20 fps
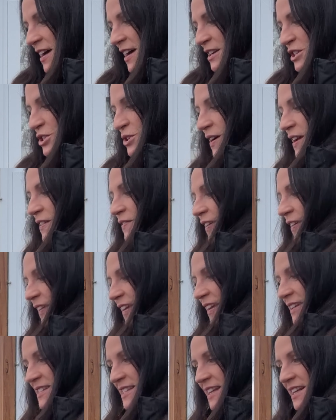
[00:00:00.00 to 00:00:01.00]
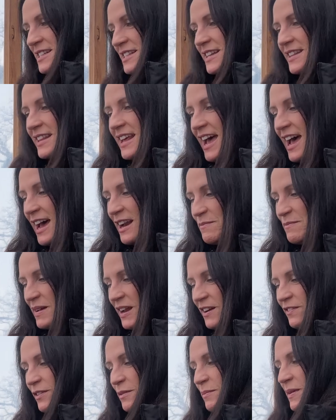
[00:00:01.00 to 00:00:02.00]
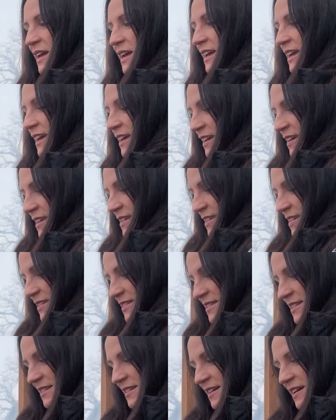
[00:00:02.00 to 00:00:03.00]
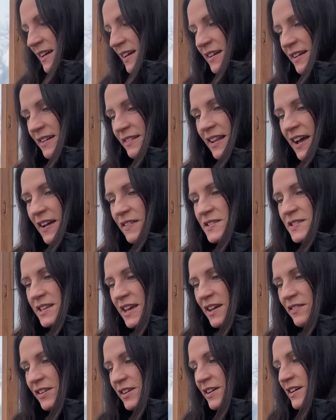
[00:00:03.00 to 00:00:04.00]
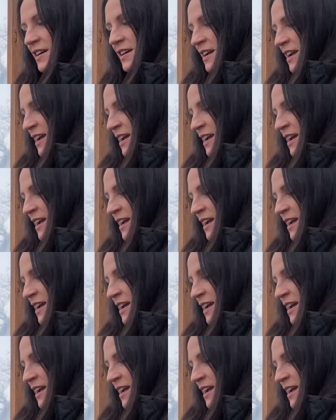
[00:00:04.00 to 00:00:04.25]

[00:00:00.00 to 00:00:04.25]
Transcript: tray filling station that Adam made for me. It is a lifesaver.